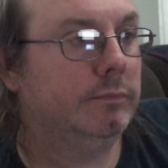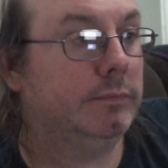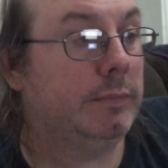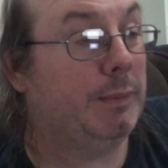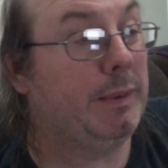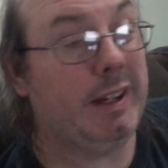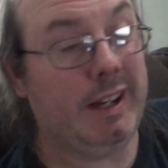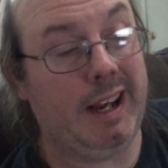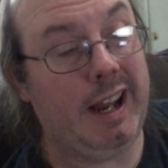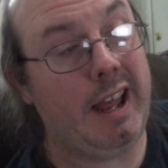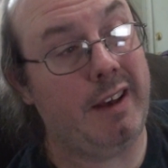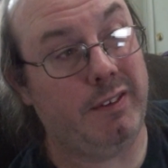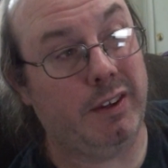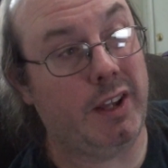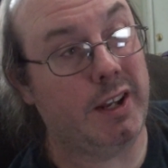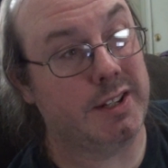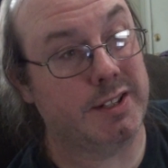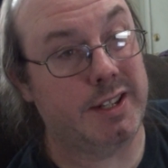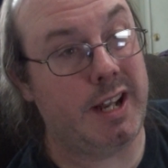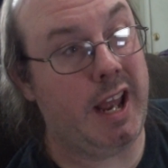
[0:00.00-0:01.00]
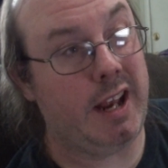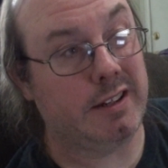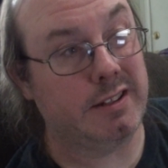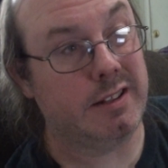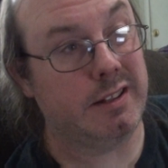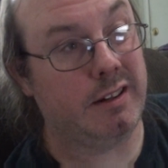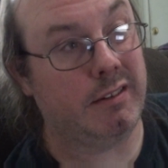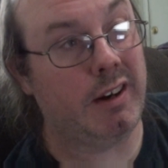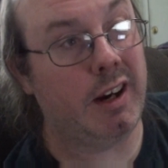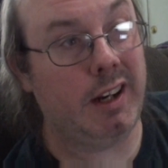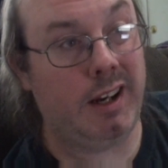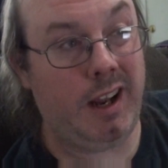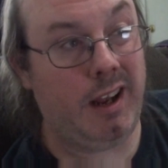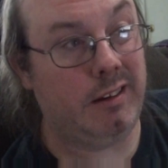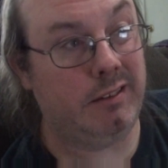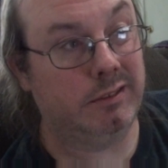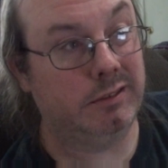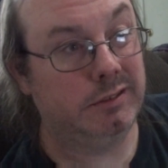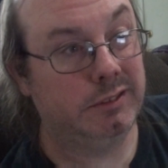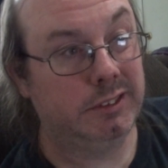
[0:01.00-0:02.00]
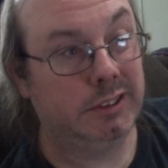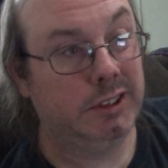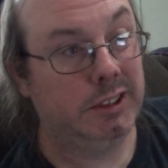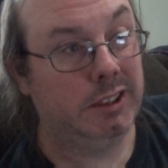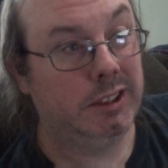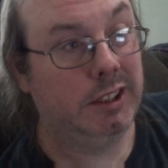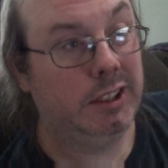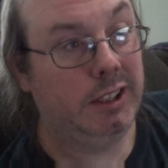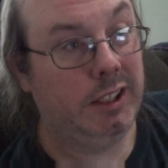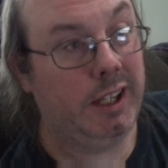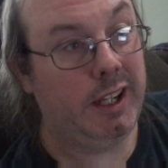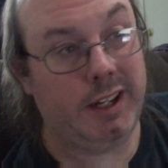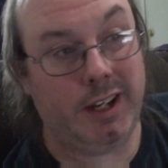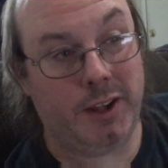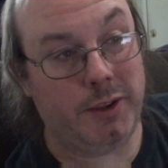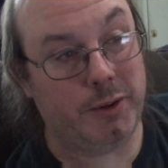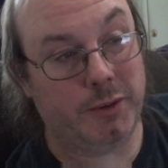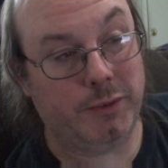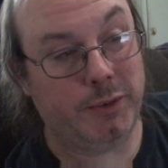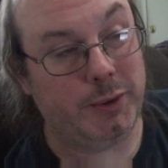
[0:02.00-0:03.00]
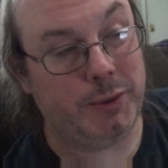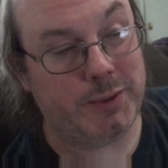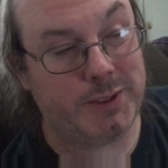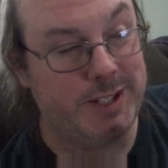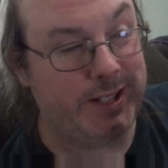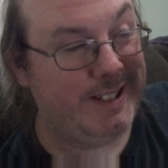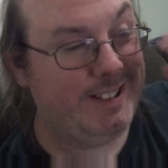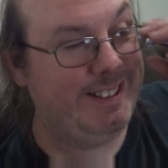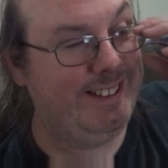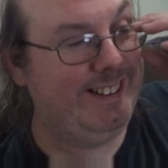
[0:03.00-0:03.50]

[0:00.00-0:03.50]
I mean I have a lot of snacks in there right now and other foods.